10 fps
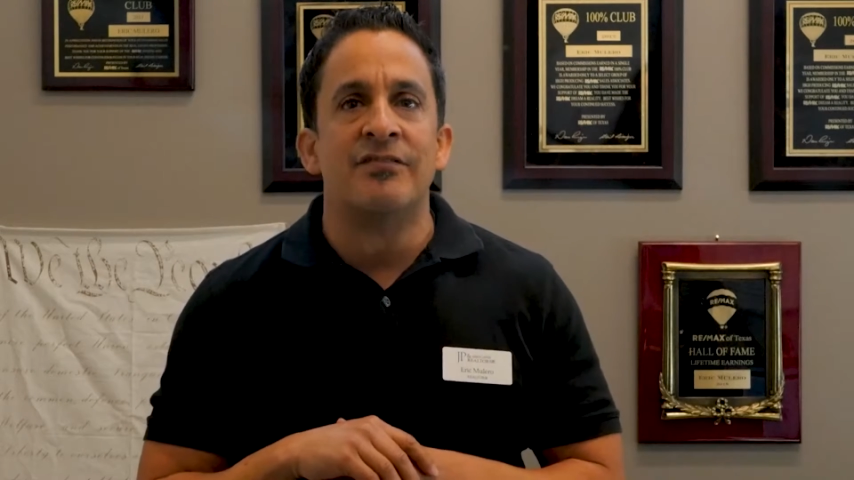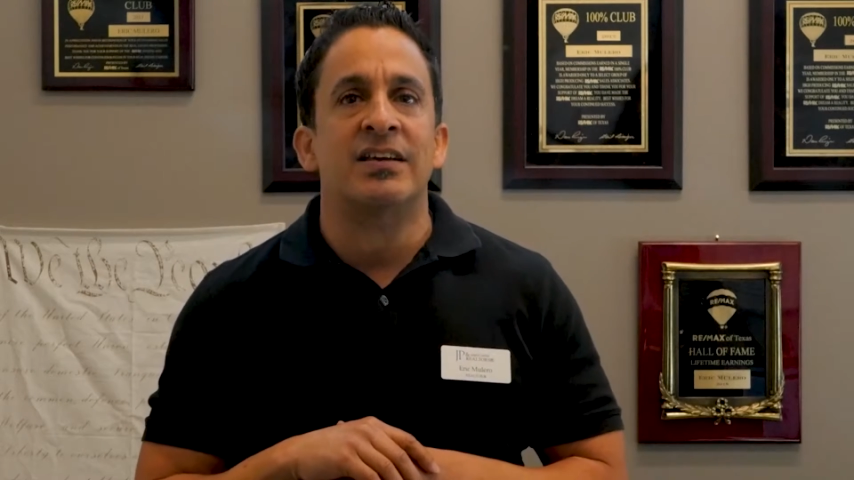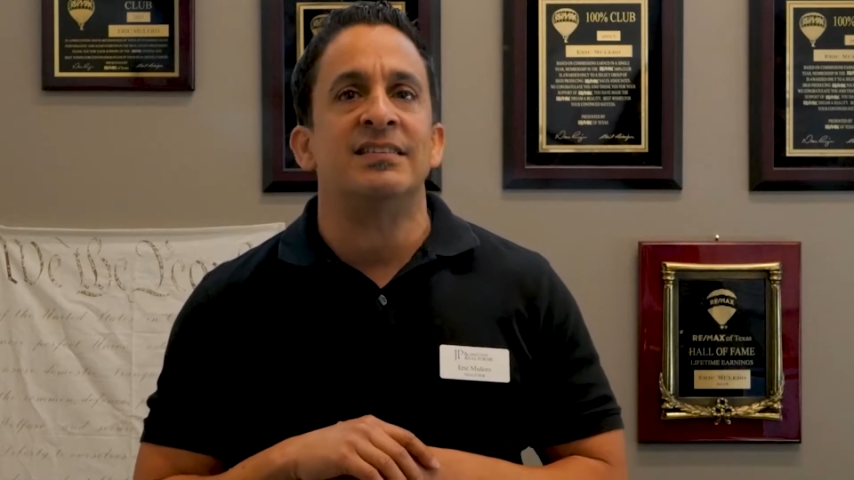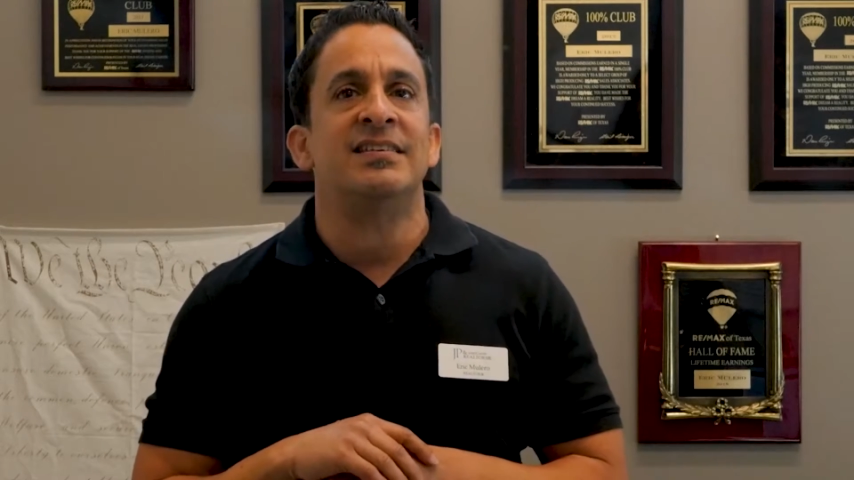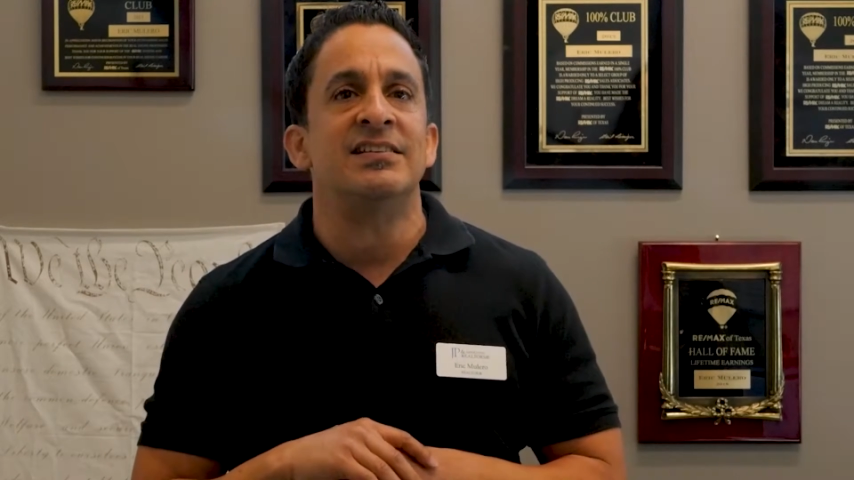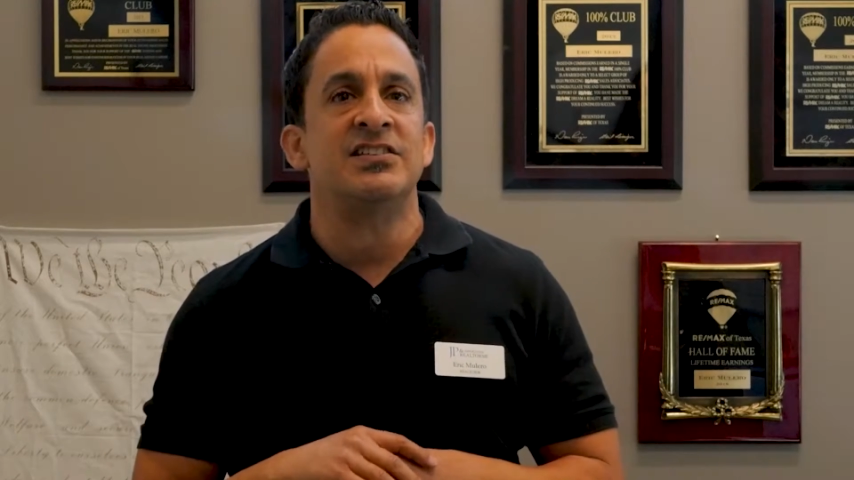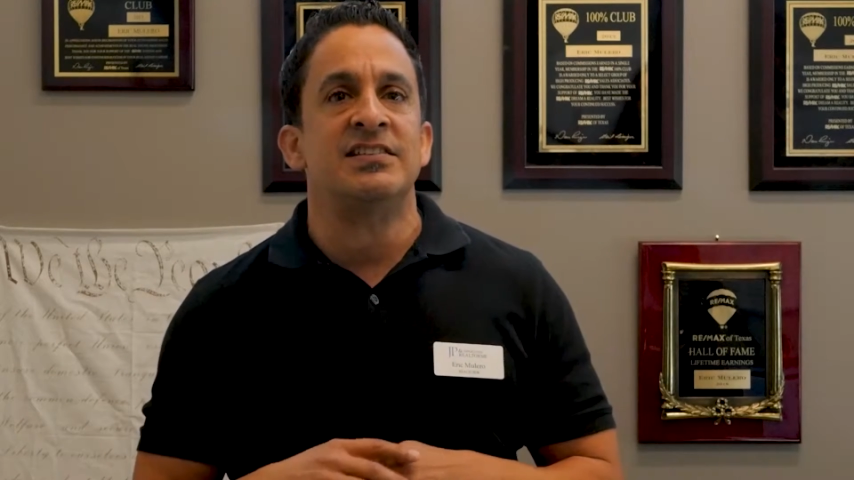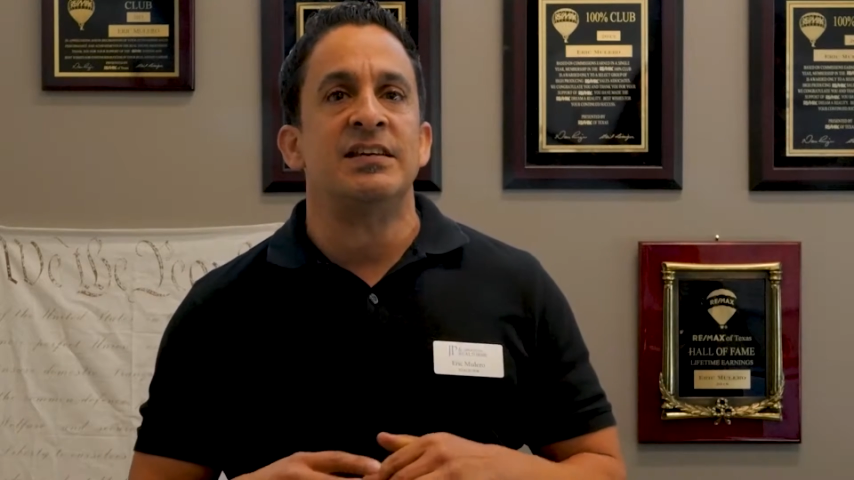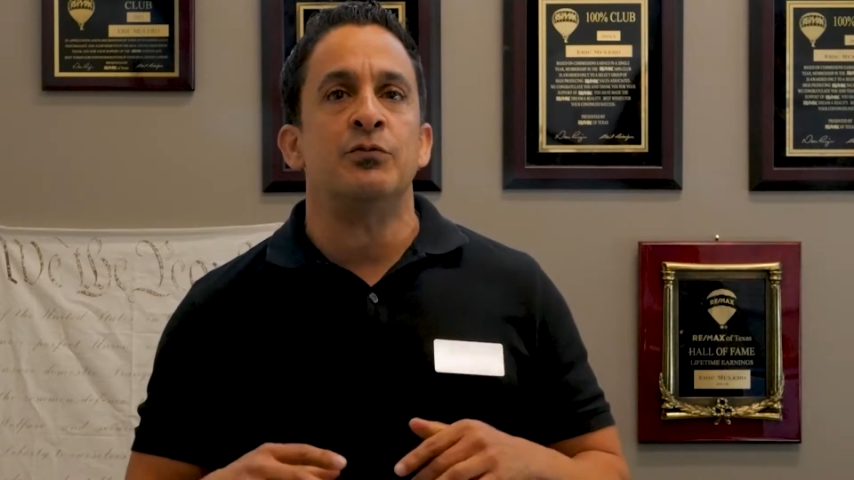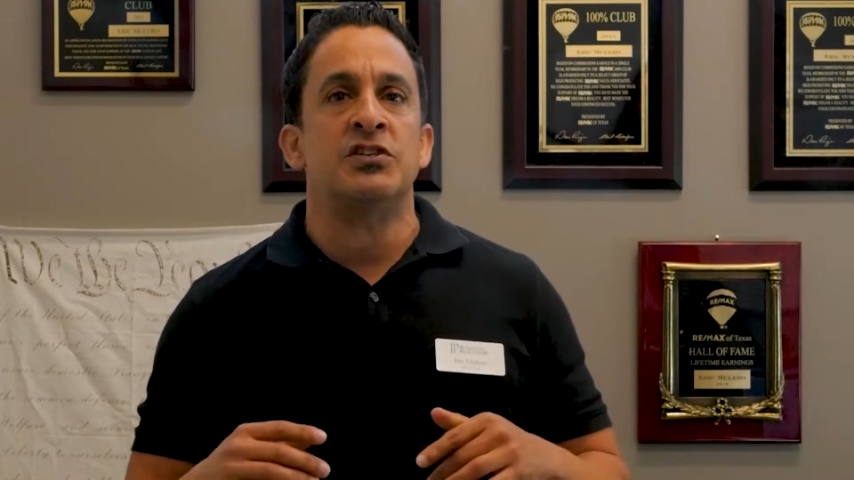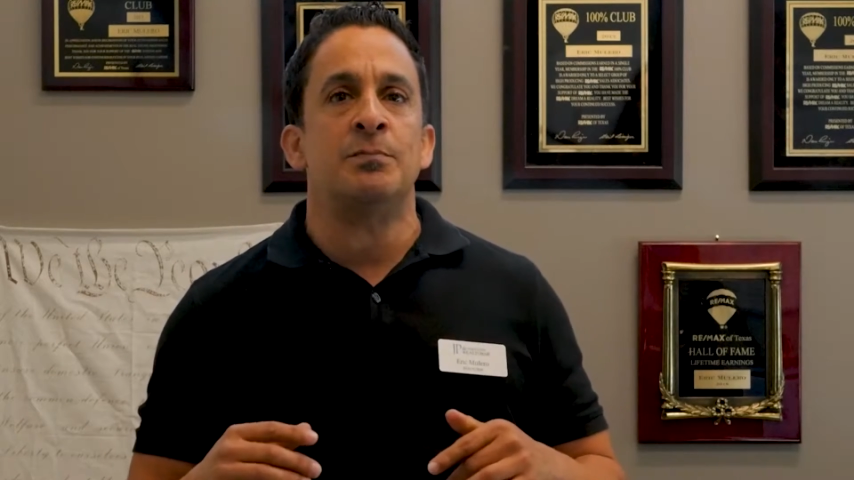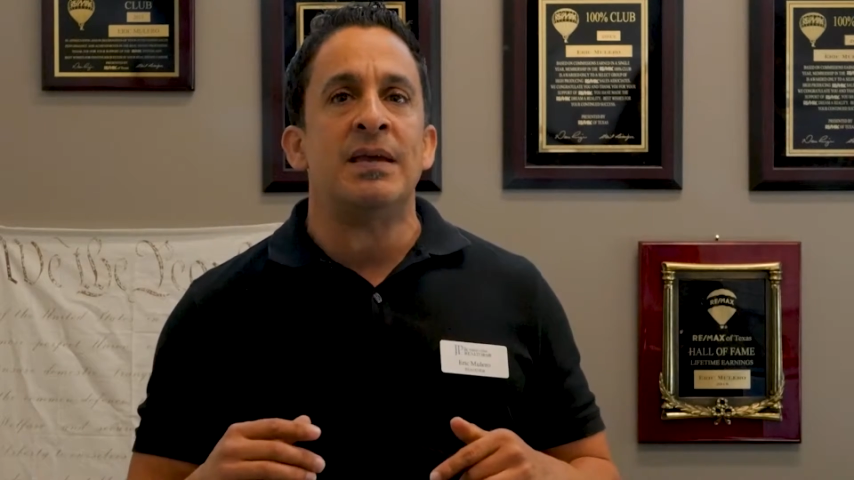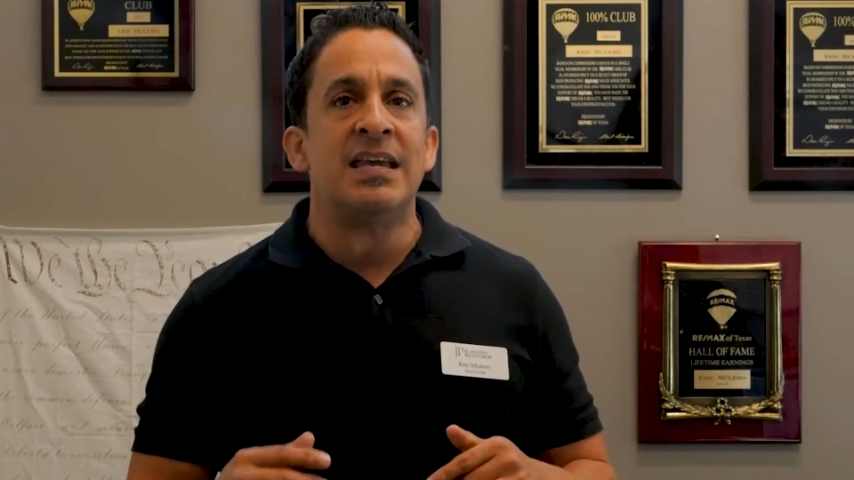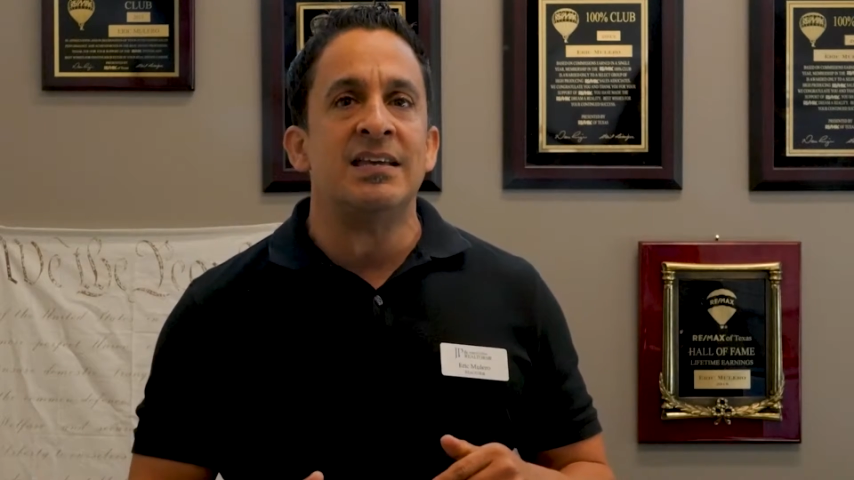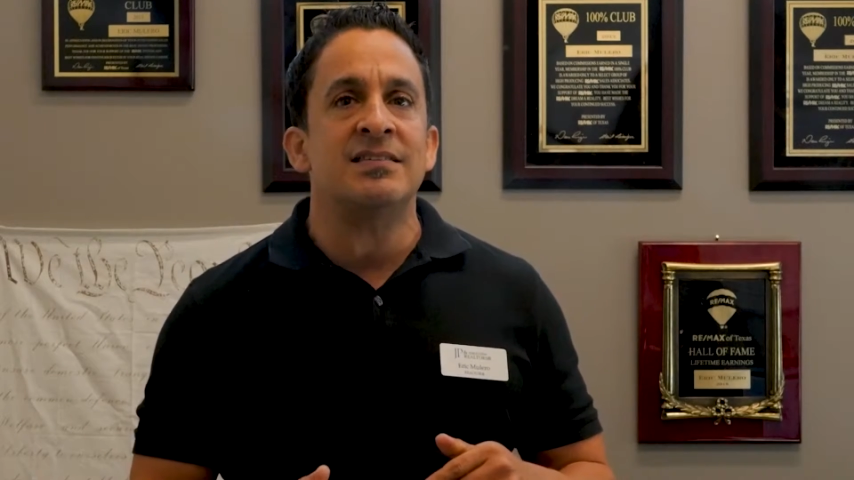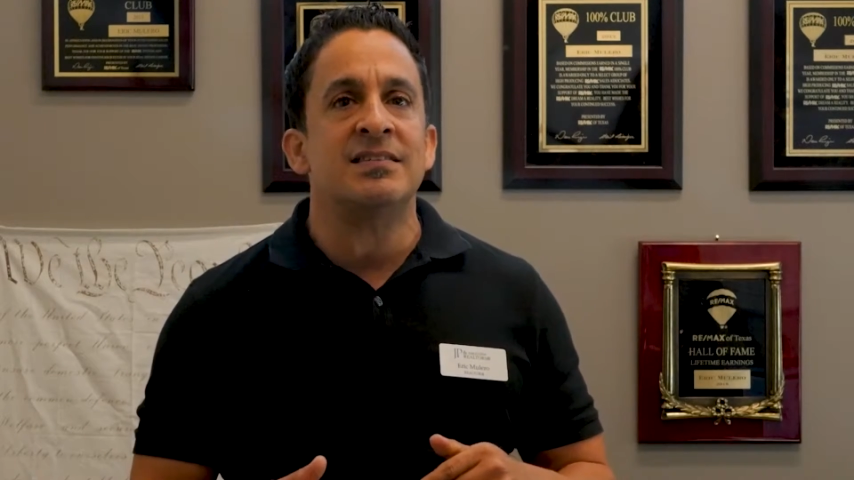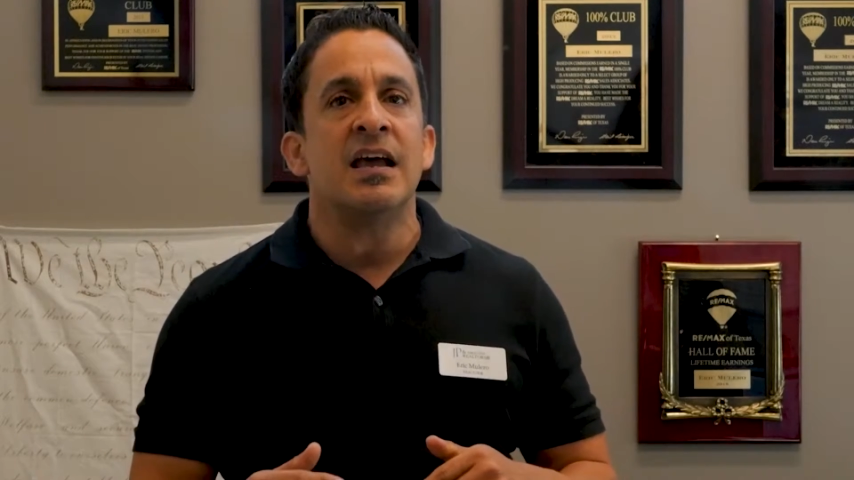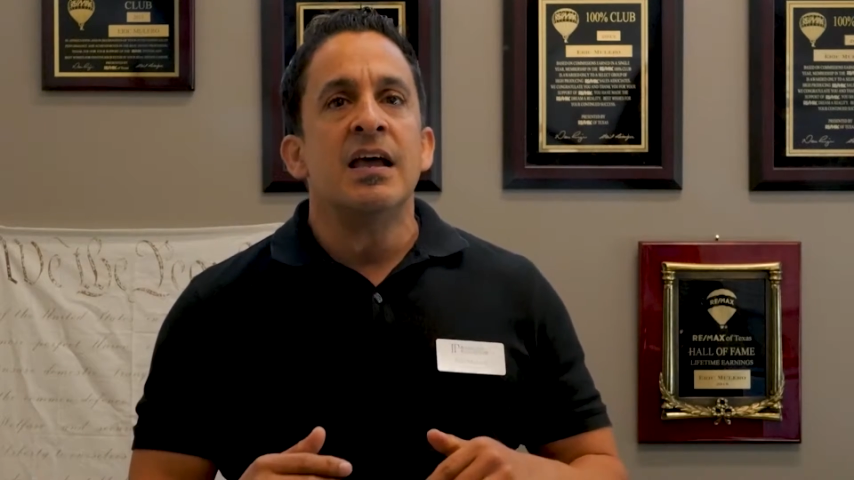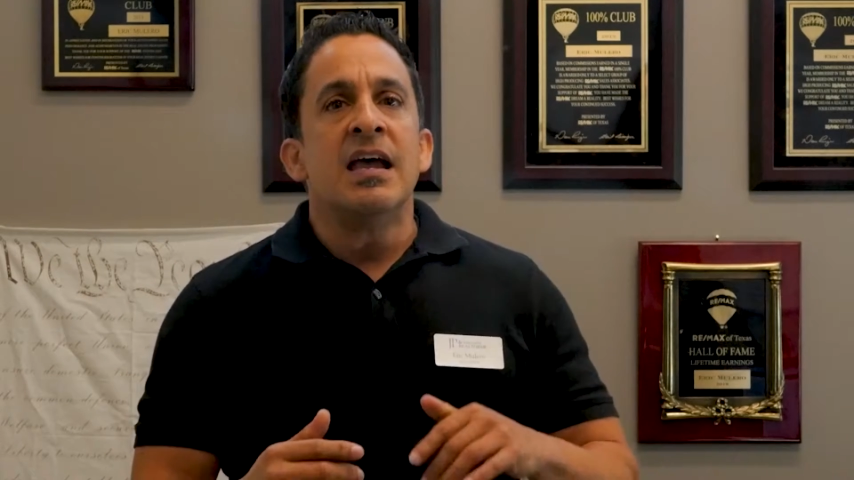a contingency, which means